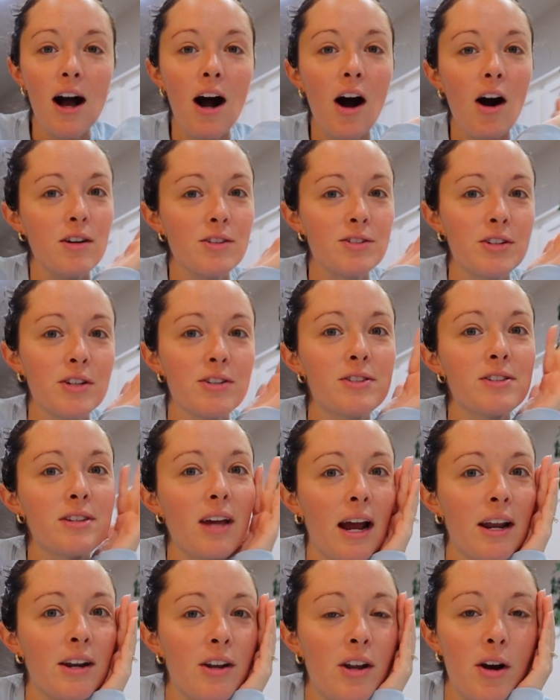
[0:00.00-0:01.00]
Also,
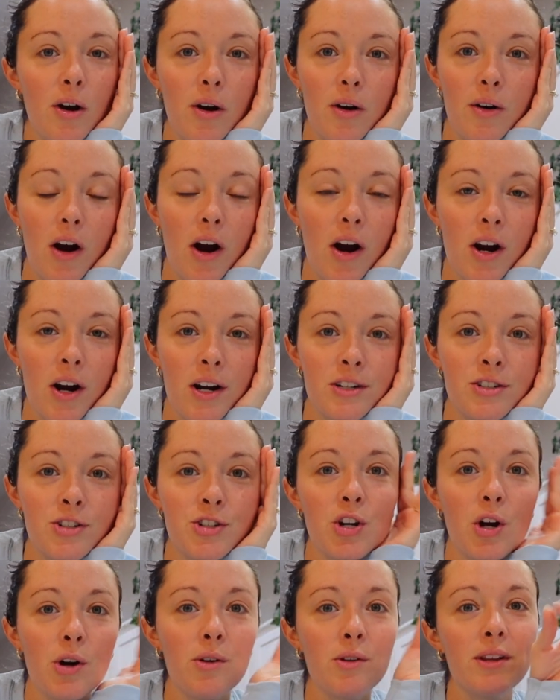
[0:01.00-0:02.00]
side note, our
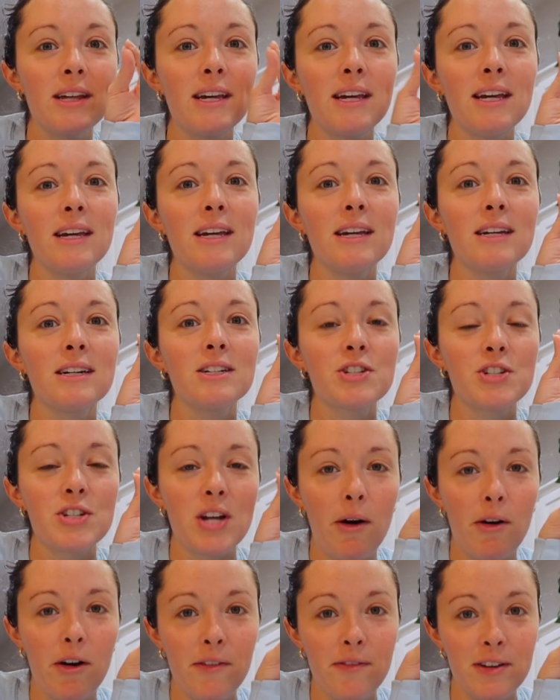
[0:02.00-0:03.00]
Jolie
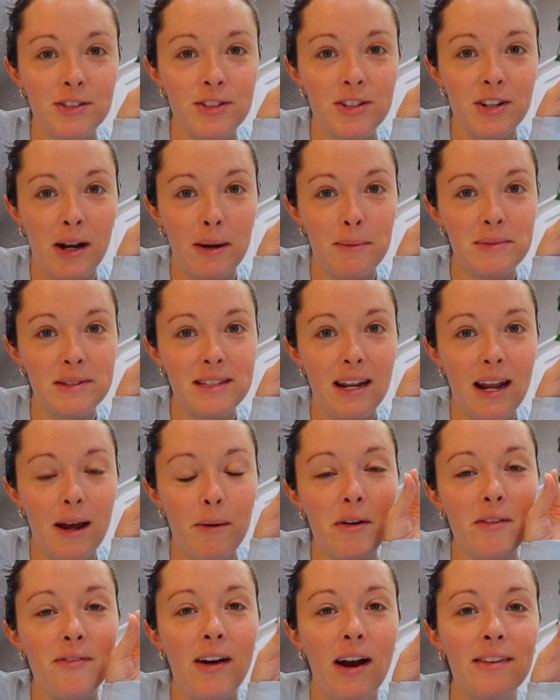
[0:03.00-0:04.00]
shower filter comes today.
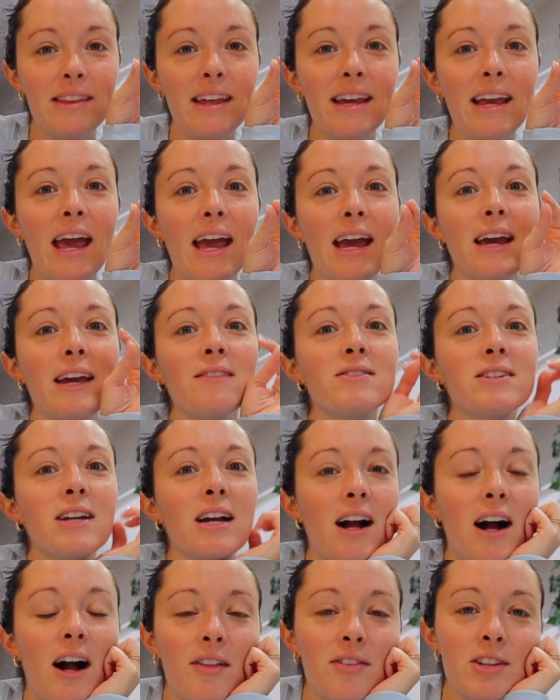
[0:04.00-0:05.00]
We finally caved
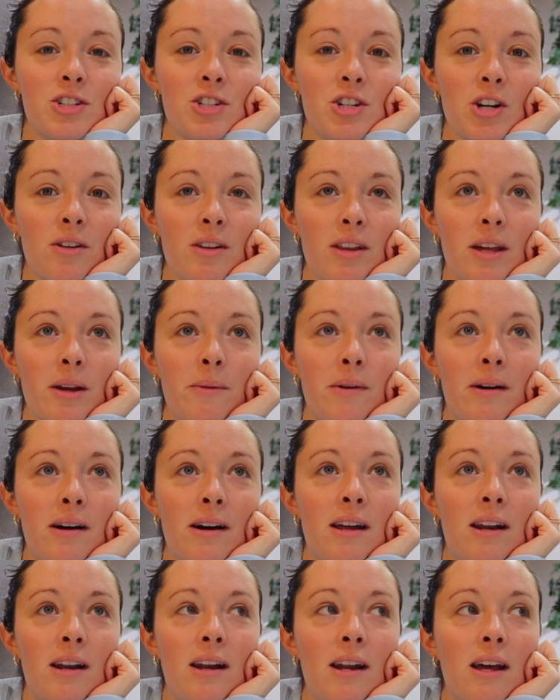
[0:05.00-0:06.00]
and got the Jolie
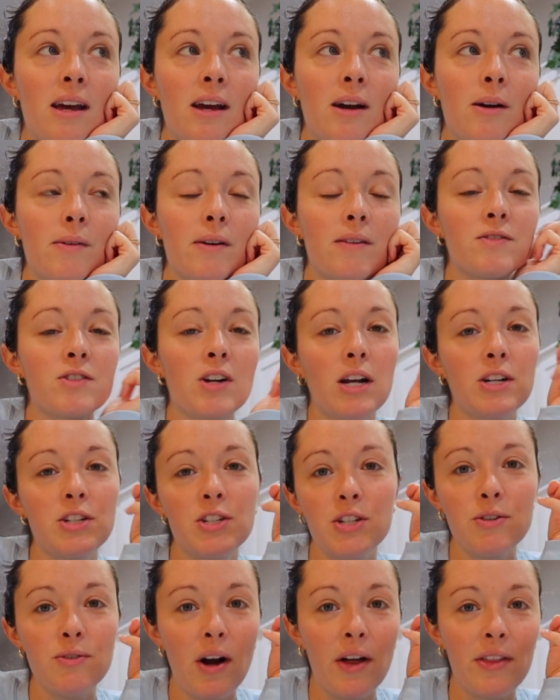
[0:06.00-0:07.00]
one. We've tried
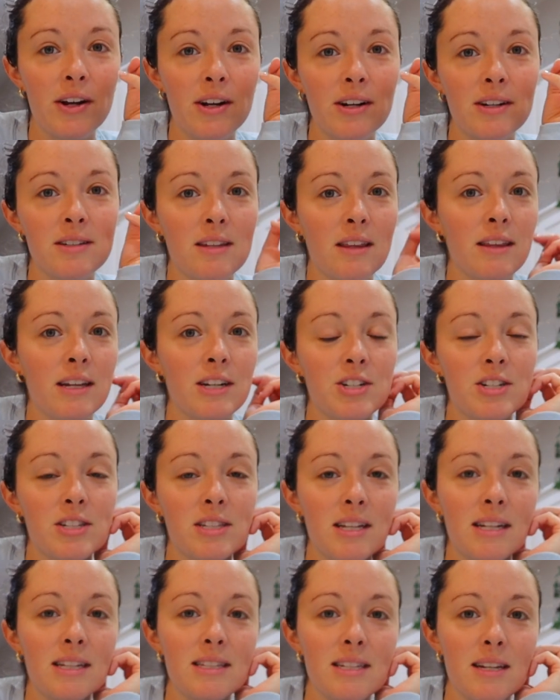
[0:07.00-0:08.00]
2 others and they just
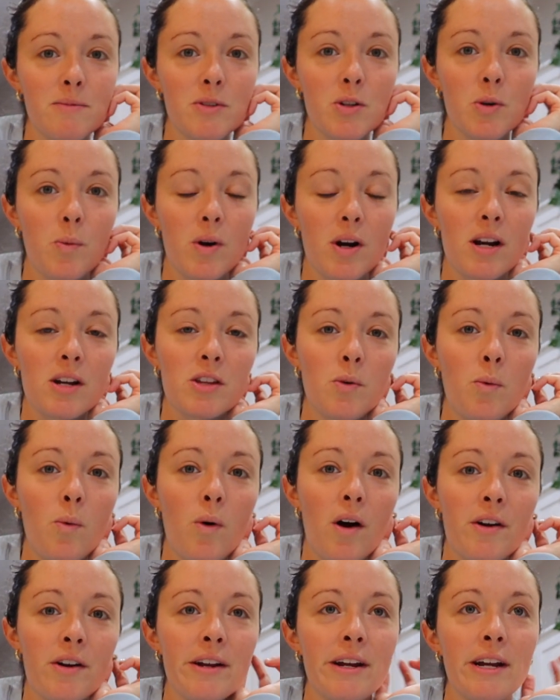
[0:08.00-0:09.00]
didn't seem to work. The
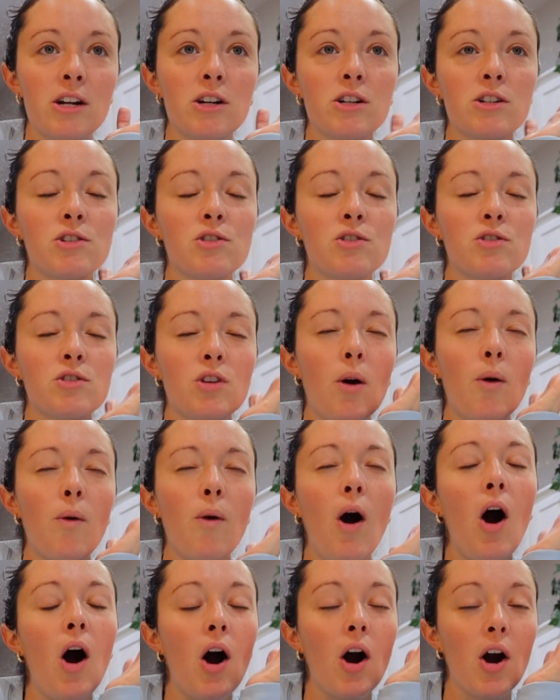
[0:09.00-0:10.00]
water here is so
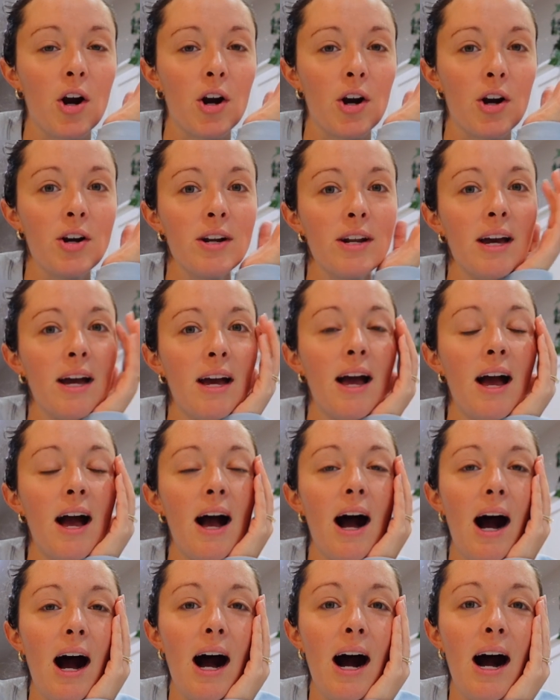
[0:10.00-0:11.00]
hard.
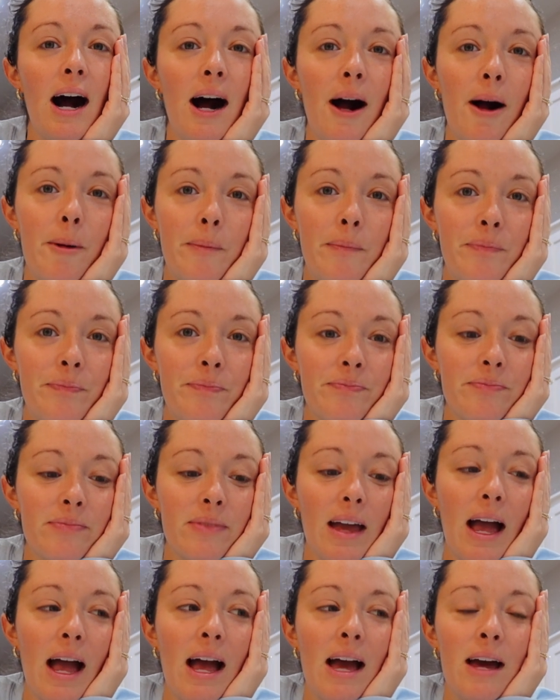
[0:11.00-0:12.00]

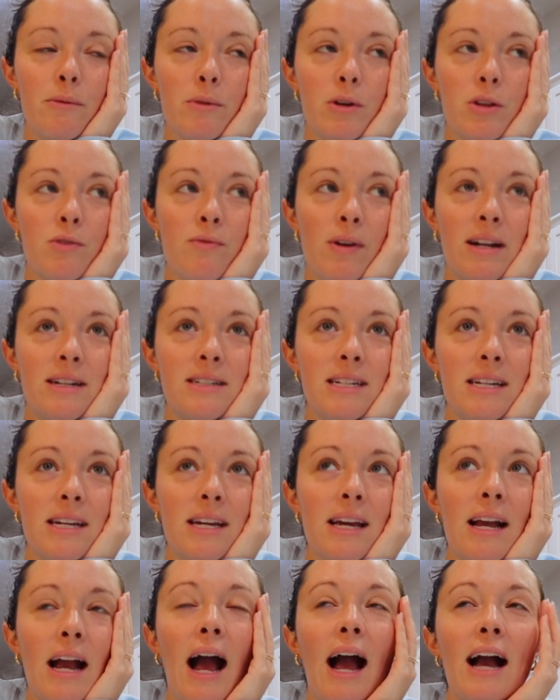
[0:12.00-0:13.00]
And with
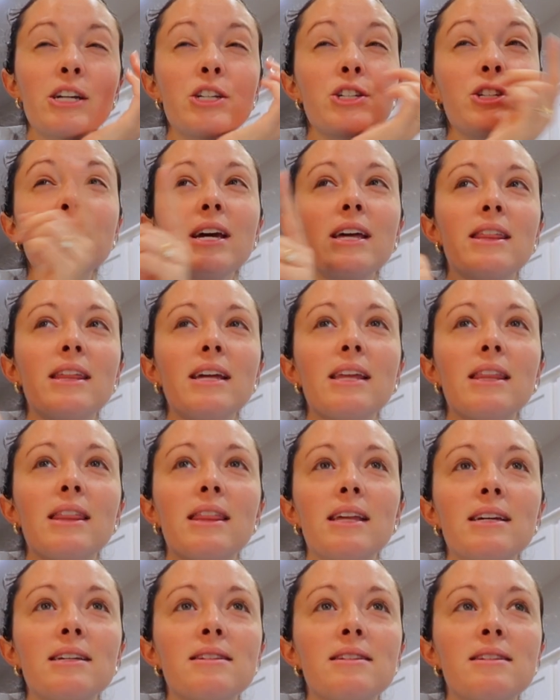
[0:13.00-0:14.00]
renting, actually I think
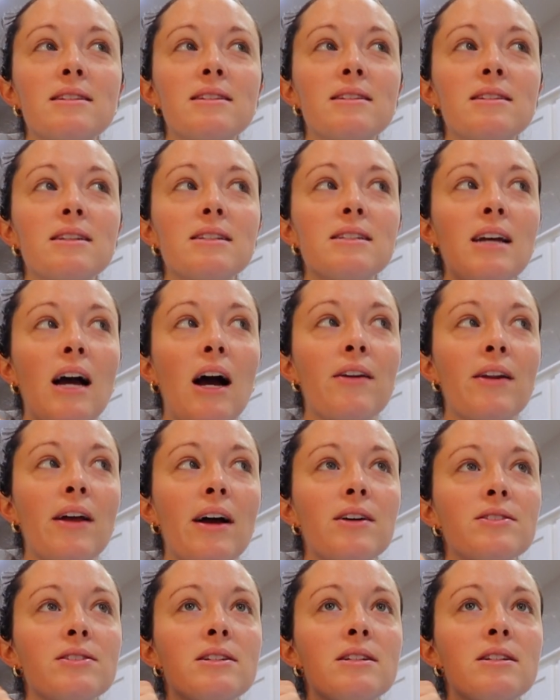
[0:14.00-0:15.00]
this
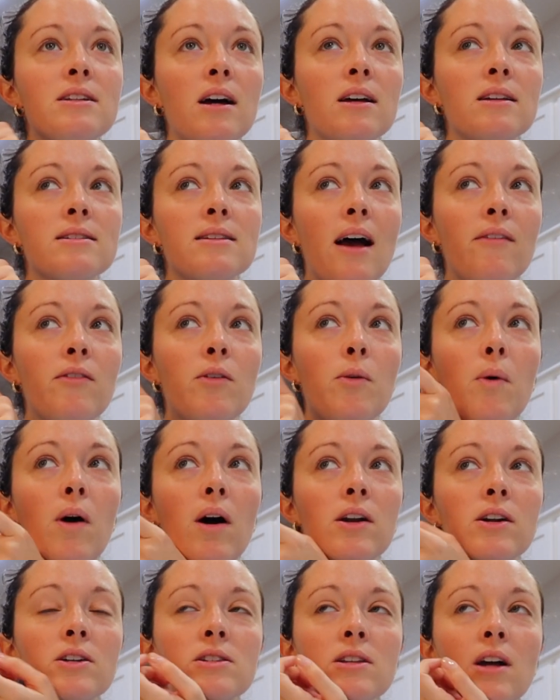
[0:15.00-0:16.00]
townhouse does have a
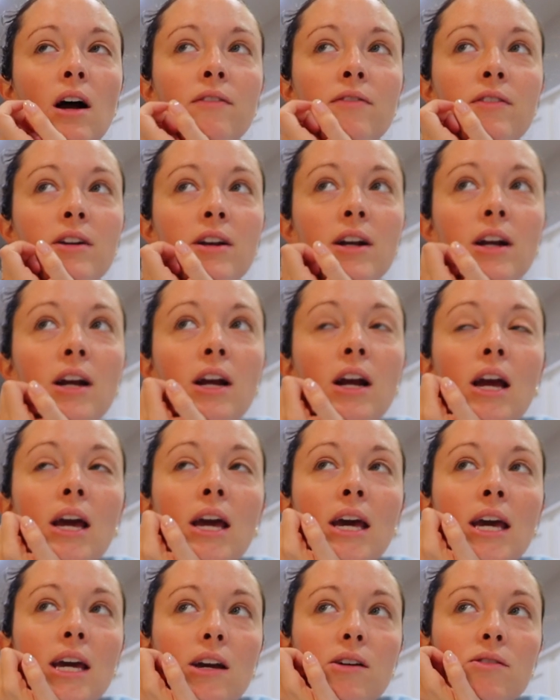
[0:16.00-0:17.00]
water softener.
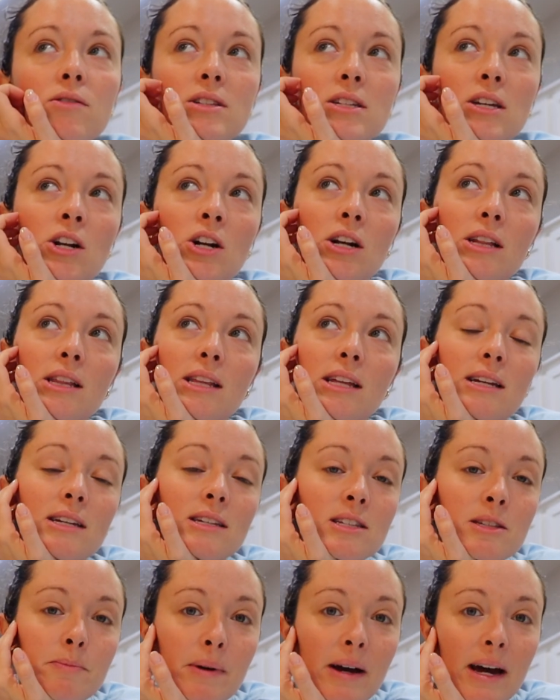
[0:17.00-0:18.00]
It was in our
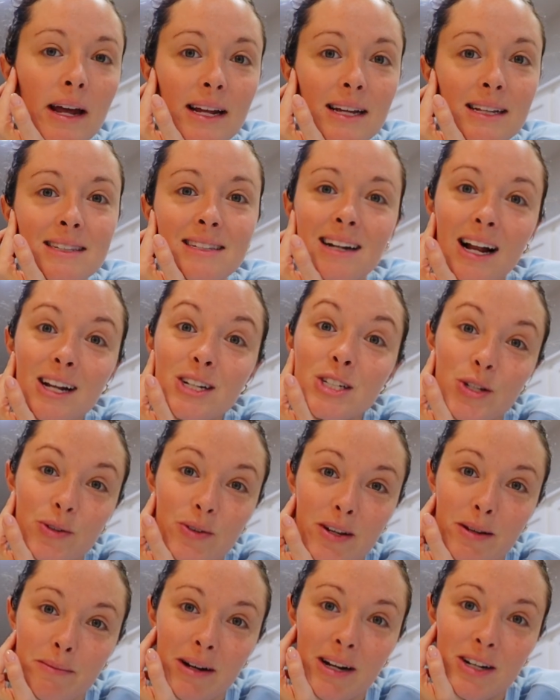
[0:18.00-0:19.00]
lease, but it's not
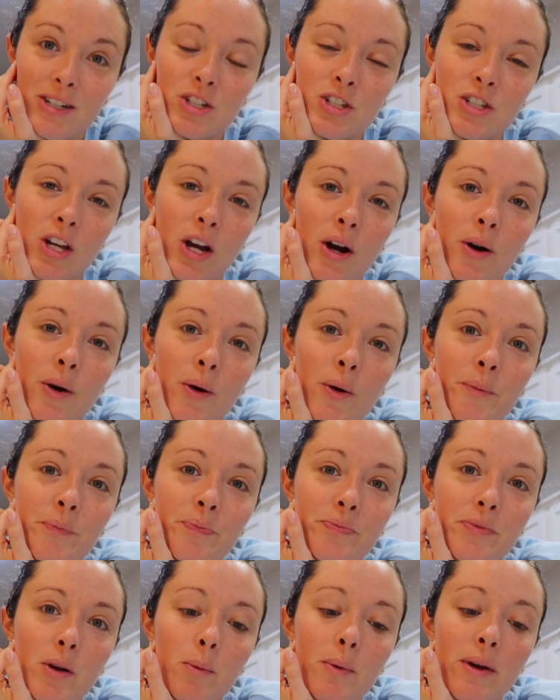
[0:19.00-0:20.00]
doing much. So
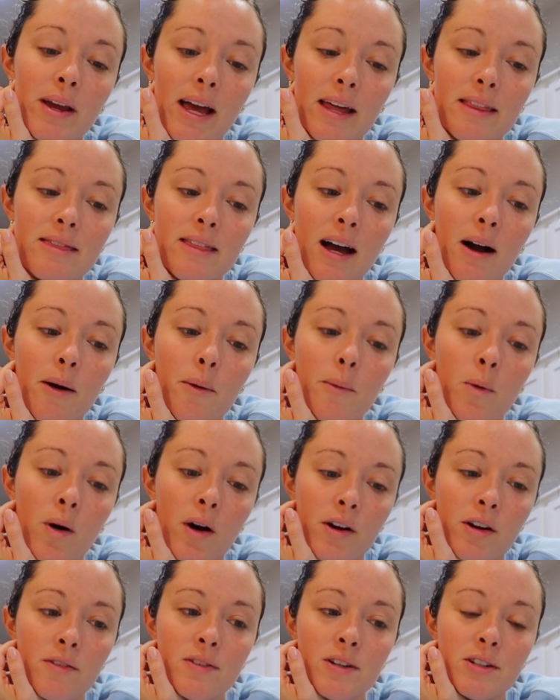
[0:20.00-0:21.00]
we get that
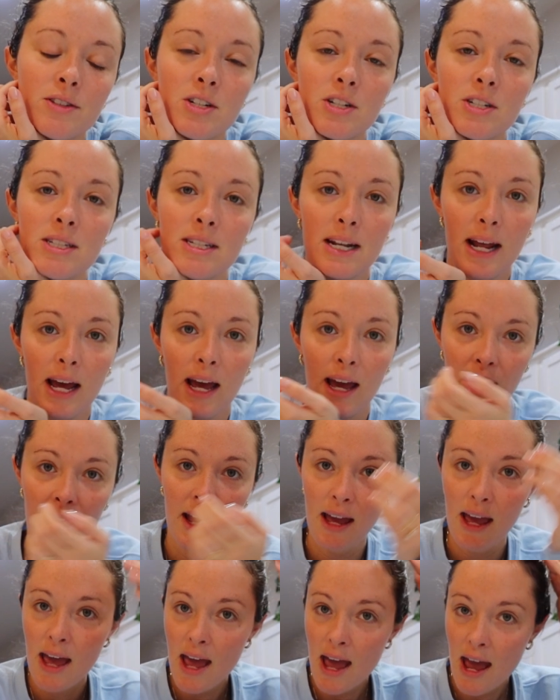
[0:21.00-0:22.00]
water filter
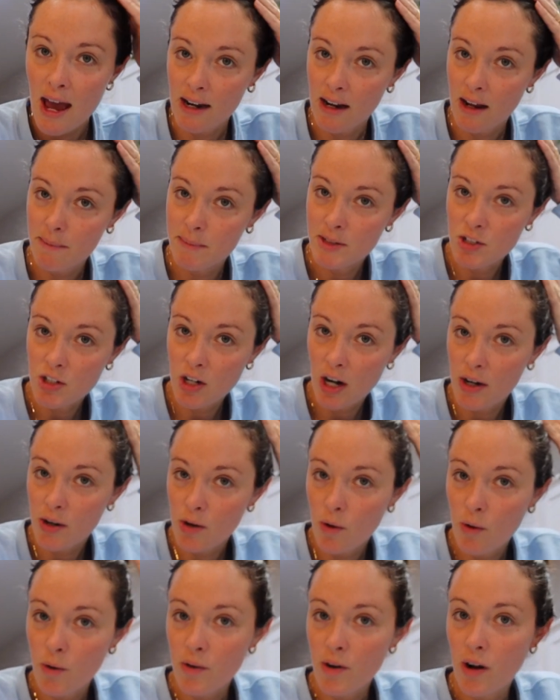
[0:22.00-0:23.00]
today, and I've been trying
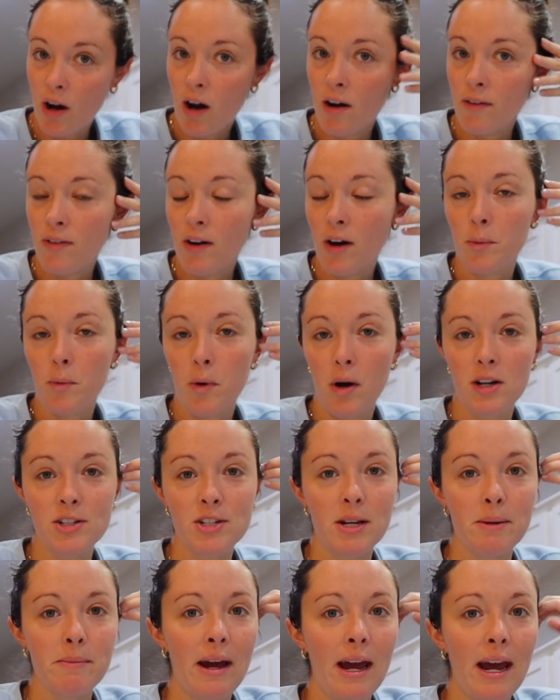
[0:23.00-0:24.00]
to hold off on
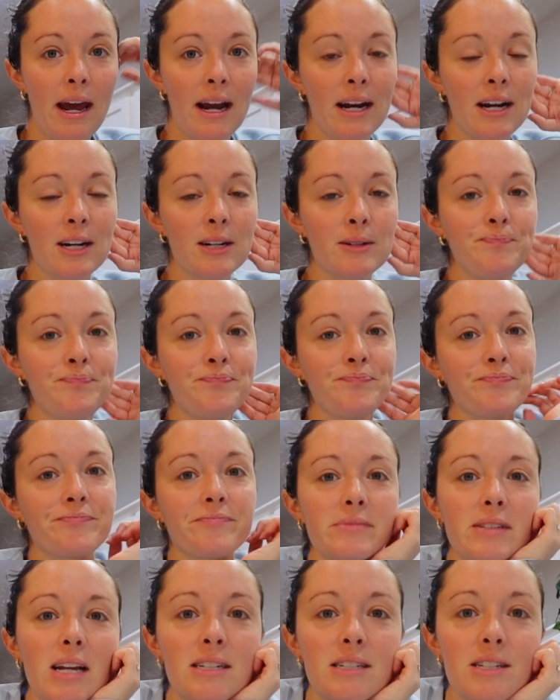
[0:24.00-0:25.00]
washing my hair
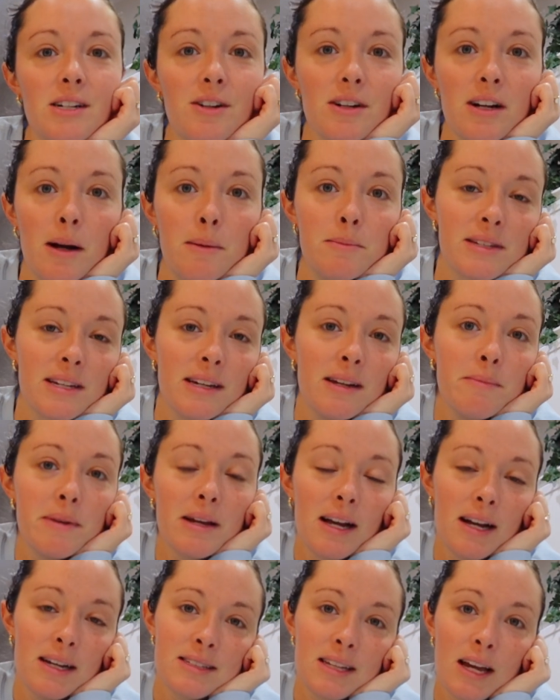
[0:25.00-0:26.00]
until it comes in,
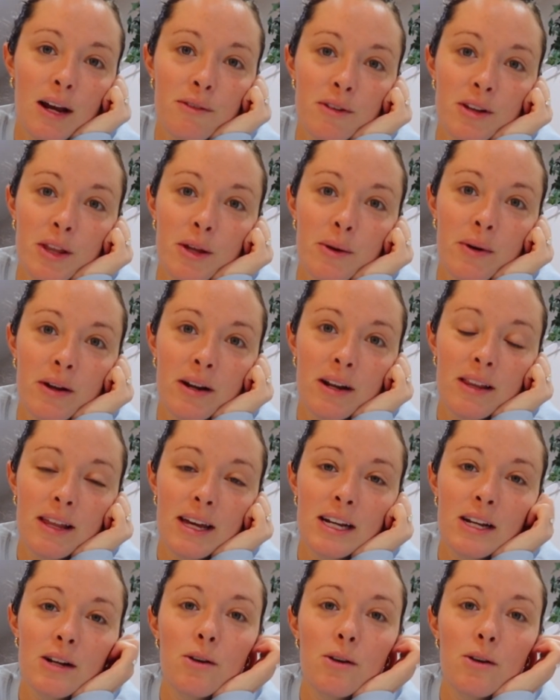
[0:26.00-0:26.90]
because I really want to like